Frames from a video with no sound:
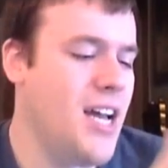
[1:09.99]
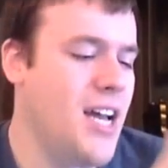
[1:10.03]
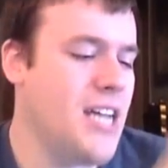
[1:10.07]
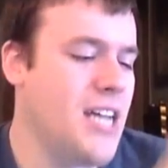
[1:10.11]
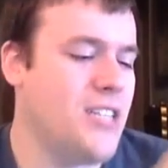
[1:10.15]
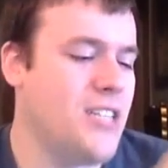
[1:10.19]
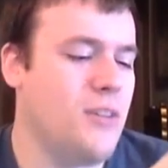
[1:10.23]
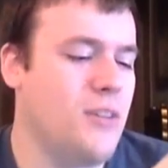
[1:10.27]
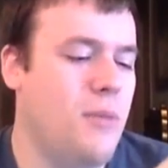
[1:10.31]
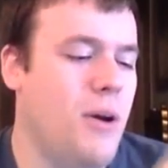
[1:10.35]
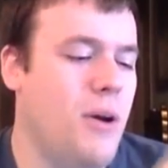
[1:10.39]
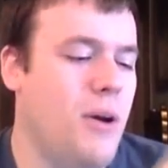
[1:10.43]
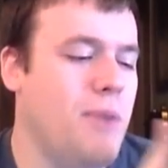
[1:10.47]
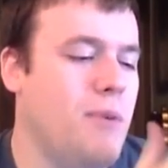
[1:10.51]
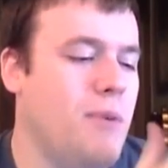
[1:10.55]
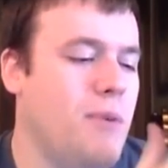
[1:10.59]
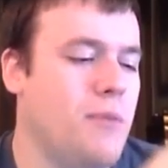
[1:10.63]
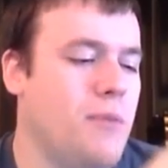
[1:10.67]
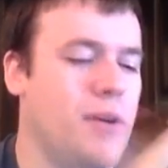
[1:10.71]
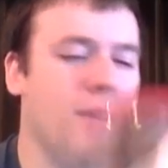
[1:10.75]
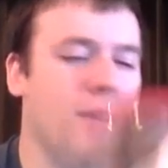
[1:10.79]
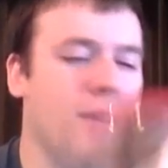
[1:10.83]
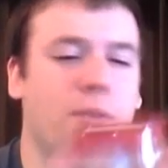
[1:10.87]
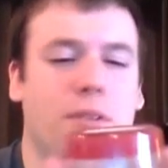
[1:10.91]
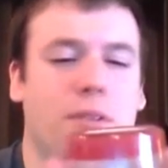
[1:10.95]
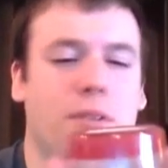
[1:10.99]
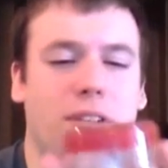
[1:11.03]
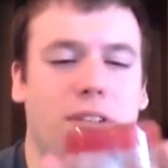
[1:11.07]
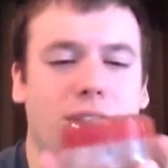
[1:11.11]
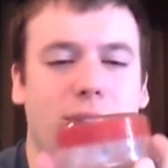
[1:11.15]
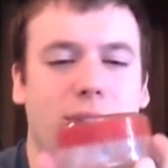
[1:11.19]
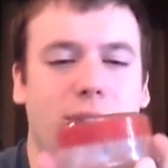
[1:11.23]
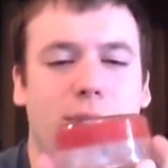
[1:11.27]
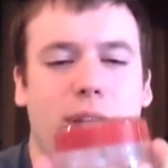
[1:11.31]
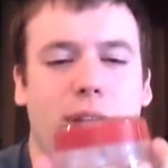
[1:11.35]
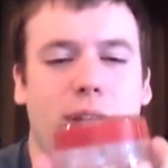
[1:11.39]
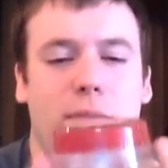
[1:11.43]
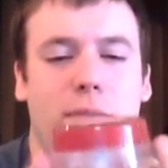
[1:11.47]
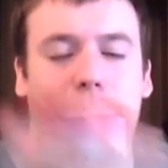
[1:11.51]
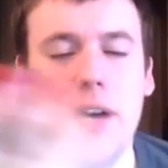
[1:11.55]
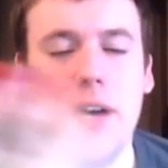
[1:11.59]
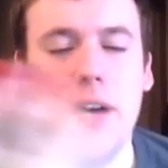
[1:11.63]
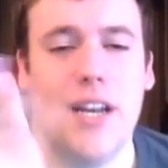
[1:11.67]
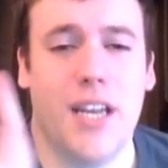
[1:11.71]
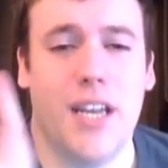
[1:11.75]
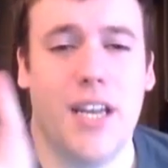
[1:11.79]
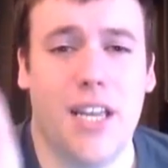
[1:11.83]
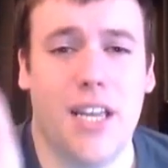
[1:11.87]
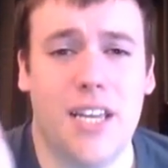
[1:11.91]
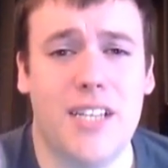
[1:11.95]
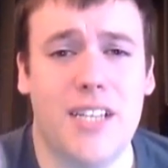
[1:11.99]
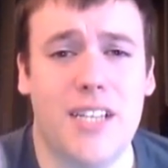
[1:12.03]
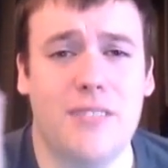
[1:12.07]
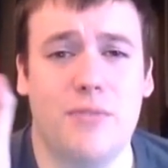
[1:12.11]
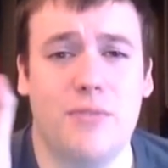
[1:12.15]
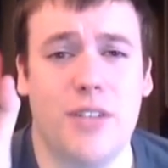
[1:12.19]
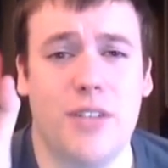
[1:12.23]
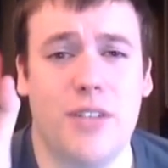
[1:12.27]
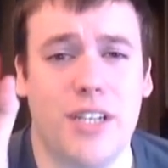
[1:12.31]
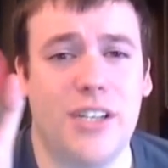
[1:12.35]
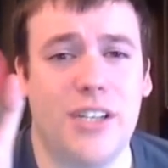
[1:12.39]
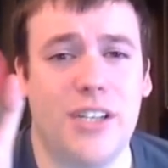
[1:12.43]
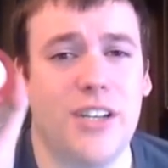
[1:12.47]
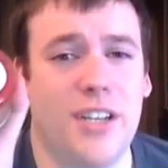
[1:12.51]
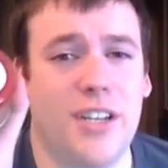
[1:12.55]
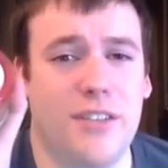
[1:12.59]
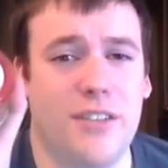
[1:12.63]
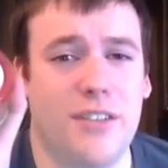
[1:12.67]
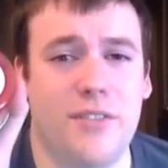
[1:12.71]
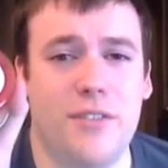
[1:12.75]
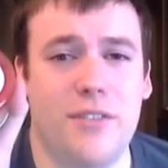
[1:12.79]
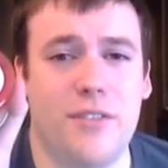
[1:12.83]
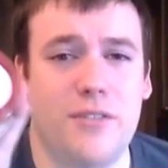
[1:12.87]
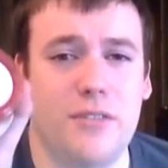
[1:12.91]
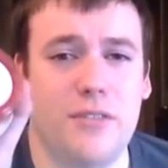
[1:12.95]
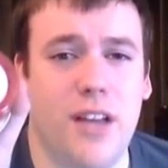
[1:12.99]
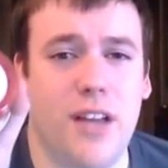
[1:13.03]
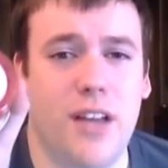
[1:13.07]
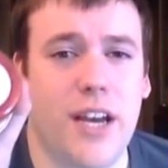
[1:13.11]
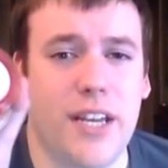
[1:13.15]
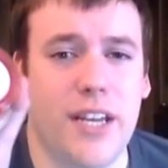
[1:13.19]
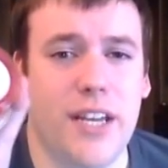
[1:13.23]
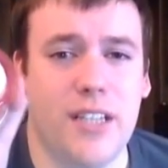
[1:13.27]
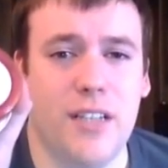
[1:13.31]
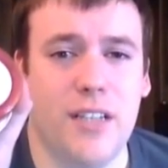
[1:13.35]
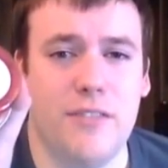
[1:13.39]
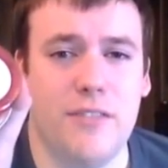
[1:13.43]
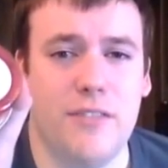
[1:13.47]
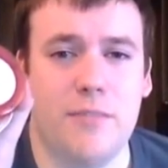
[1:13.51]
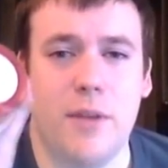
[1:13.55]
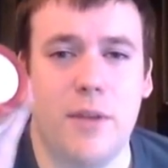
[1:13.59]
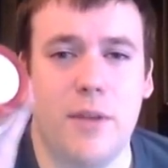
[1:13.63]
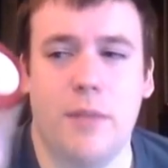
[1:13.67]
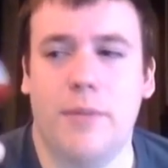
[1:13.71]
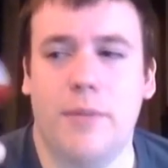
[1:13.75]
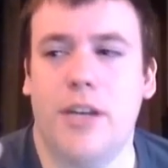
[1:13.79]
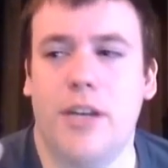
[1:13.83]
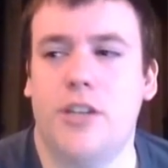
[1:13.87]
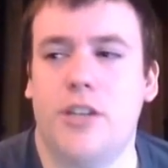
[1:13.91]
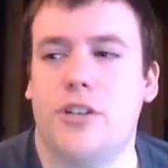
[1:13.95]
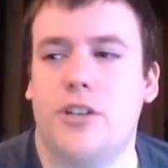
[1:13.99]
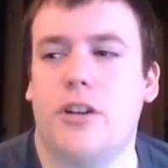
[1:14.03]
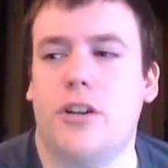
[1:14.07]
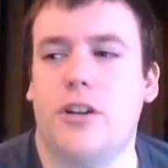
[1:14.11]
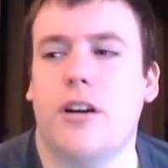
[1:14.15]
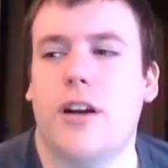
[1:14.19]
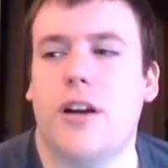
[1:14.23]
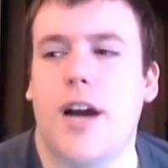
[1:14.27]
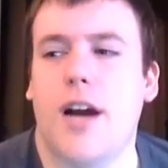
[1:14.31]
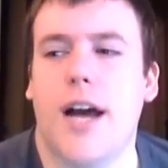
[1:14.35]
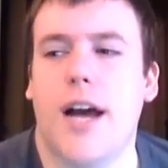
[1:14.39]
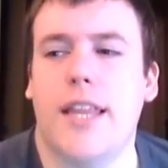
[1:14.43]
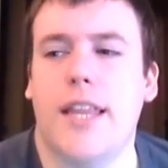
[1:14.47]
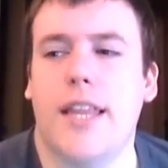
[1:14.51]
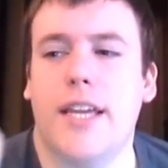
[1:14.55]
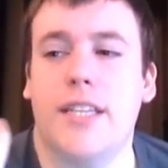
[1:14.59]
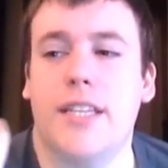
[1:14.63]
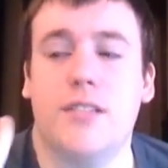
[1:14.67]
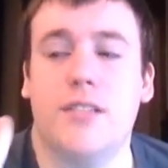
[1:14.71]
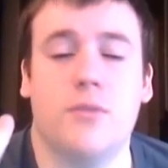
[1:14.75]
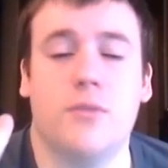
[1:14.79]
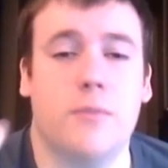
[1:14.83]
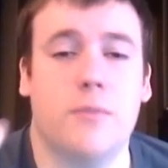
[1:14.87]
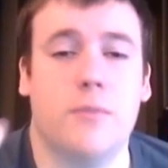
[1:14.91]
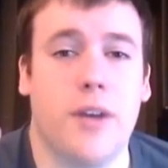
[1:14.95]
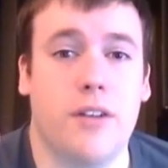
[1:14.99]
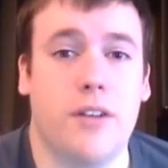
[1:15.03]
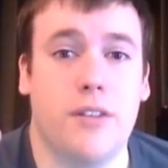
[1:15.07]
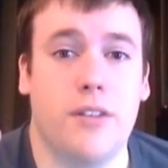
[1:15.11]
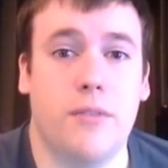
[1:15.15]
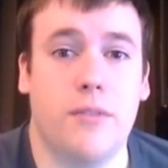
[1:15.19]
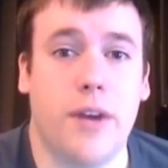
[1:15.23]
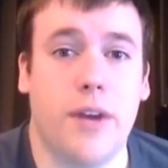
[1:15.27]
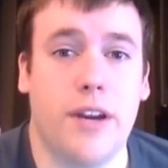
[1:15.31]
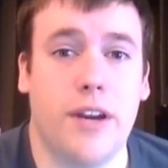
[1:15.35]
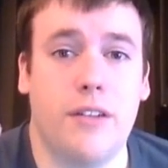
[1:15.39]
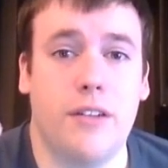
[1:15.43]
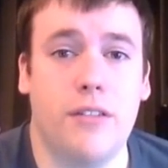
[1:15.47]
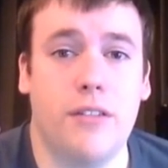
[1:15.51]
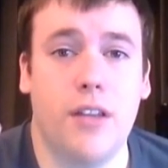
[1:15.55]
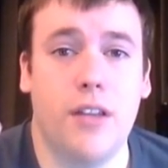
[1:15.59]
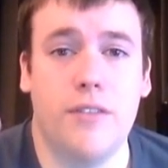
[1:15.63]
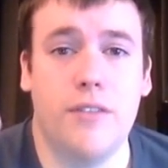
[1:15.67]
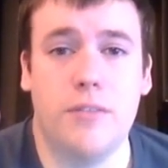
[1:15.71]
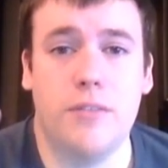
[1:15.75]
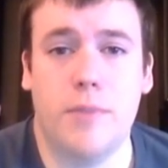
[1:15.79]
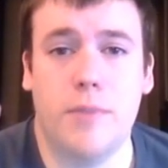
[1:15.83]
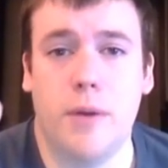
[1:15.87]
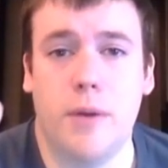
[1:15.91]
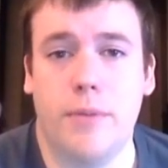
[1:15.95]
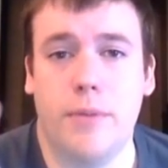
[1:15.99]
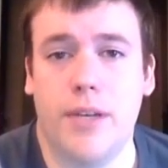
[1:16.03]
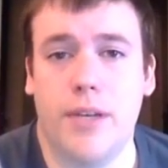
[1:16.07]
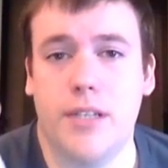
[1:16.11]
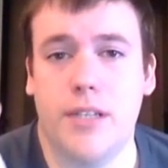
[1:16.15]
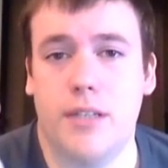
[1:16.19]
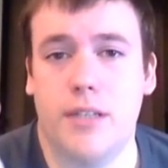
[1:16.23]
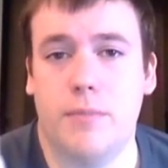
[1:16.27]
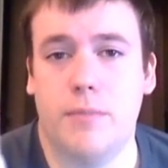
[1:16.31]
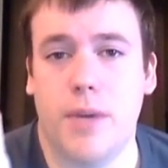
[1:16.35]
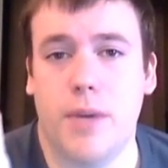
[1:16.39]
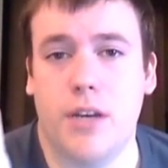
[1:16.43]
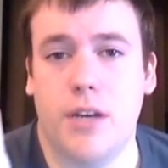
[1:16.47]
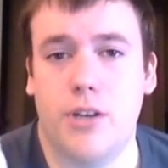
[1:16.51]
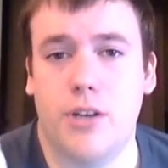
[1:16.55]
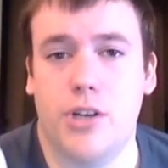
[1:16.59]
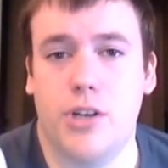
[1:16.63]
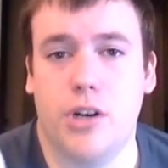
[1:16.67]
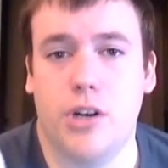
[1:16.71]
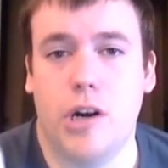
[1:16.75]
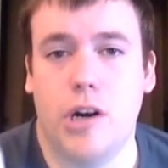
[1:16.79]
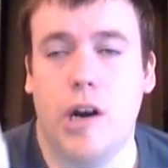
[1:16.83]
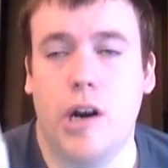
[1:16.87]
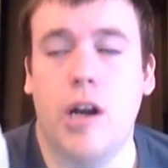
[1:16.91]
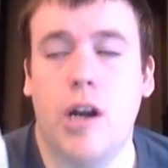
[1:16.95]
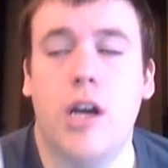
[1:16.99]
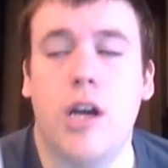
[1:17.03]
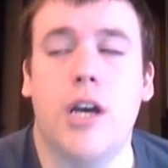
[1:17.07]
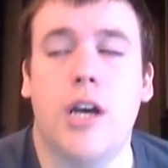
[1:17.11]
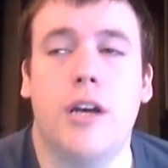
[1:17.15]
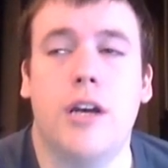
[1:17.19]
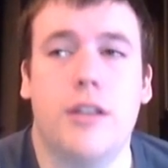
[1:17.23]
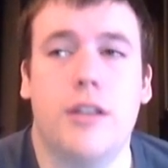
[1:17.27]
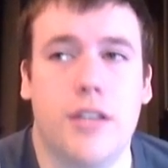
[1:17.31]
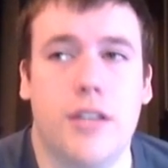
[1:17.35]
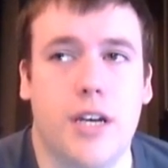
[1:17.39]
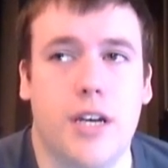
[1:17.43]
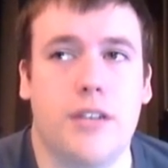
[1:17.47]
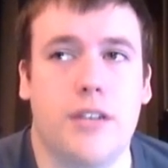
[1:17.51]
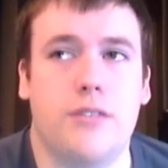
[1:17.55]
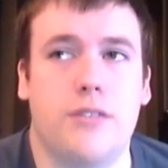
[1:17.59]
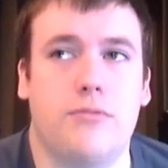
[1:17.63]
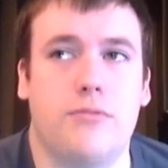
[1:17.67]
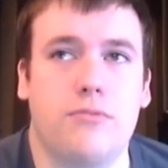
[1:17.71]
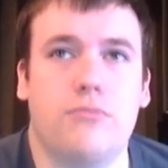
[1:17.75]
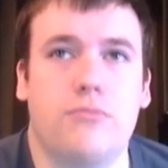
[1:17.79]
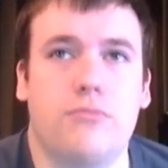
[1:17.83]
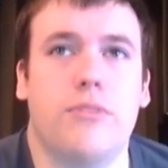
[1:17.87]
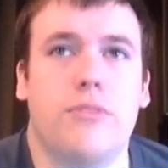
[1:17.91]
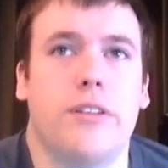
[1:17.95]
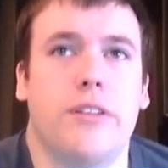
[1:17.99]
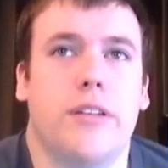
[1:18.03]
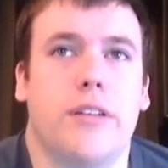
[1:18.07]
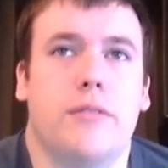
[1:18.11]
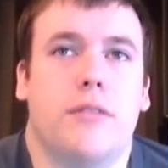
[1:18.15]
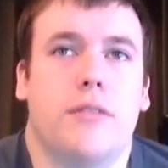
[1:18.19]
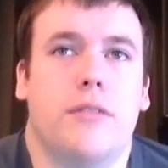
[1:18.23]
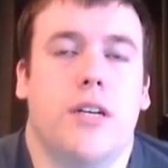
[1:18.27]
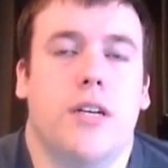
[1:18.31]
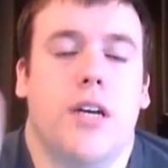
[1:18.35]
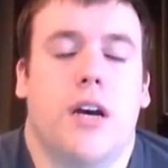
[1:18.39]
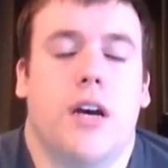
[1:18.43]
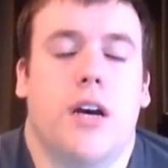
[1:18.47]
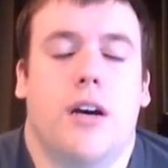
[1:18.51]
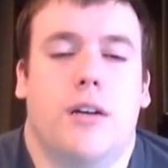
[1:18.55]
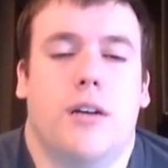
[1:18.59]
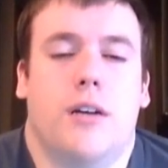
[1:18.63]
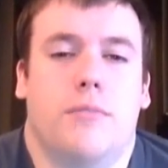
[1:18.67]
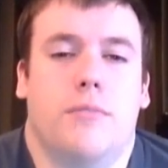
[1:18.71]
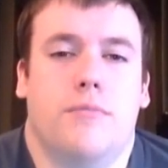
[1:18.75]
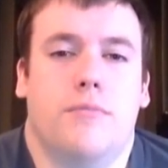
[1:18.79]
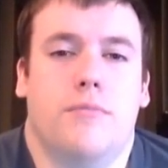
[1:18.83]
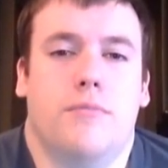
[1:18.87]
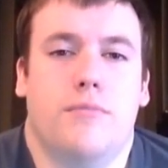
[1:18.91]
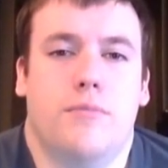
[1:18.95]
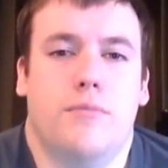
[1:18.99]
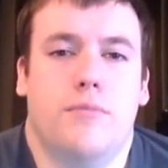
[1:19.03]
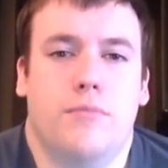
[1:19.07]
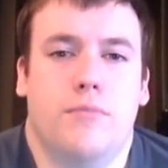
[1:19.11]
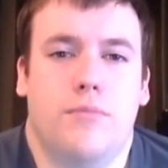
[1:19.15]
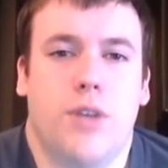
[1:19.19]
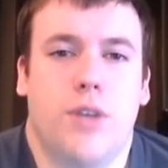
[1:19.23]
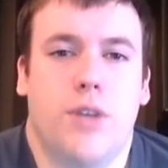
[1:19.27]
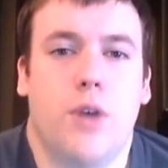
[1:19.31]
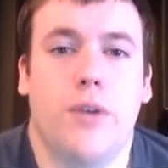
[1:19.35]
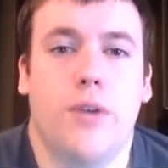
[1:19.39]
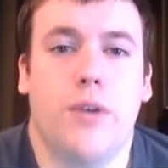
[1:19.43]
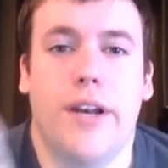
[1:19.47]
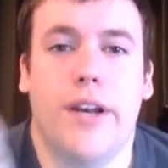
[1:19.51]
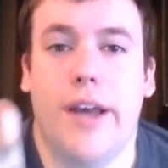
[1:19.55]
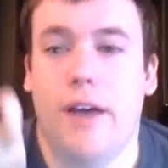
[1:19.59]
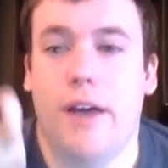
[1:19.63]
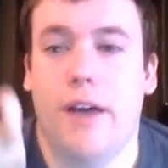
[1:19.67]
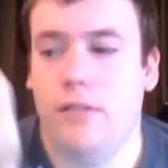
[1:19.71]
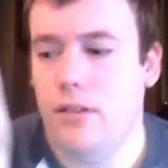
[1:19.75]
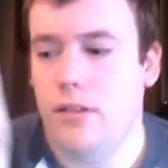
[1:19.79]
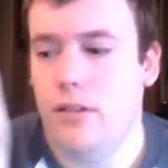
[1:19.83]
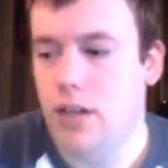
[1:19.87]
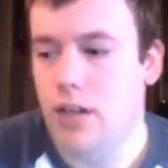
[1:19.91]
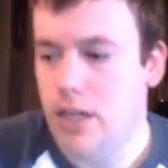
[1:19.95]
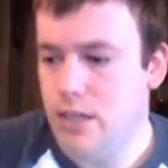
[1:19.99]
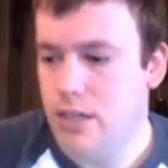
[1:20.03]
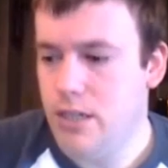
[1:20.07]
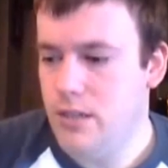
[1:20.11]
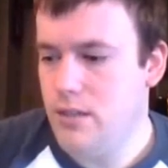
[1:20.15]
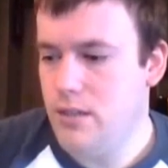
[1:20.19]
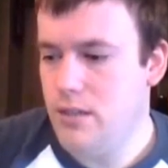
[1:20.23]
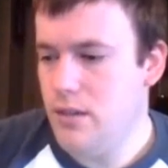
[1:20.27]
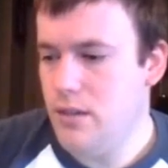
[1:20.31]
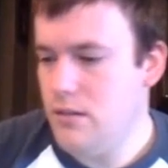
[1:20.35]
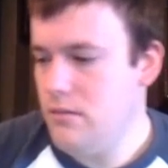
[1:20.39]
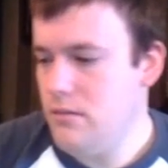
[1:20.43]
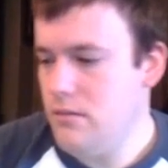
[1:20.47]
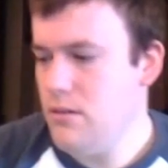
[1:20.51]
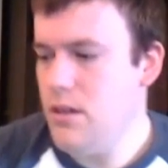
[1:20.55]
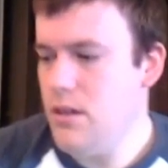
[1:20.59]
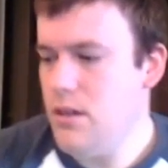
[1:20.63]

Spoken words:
So I probably won't reorder this one, but it is really good if you do like Love Spell and Pink Sugar. I like this one better than regular Love Spell because the Pink Sugar does really tone it down a lot. So,